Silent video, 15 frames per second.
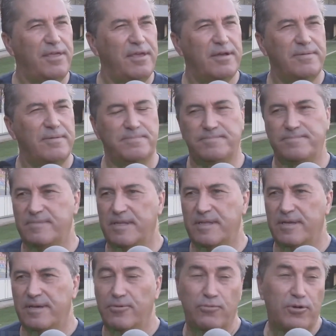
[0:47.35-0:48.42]
Now, to join us
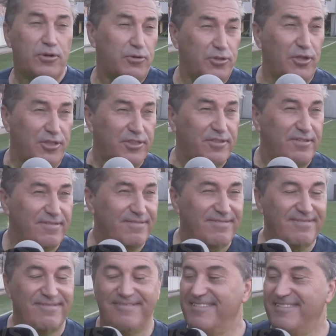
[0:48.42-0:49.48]
in this conversation, because
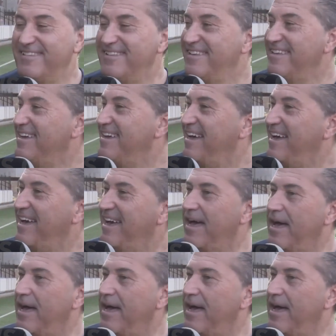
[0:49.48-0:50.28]
we need clarity at this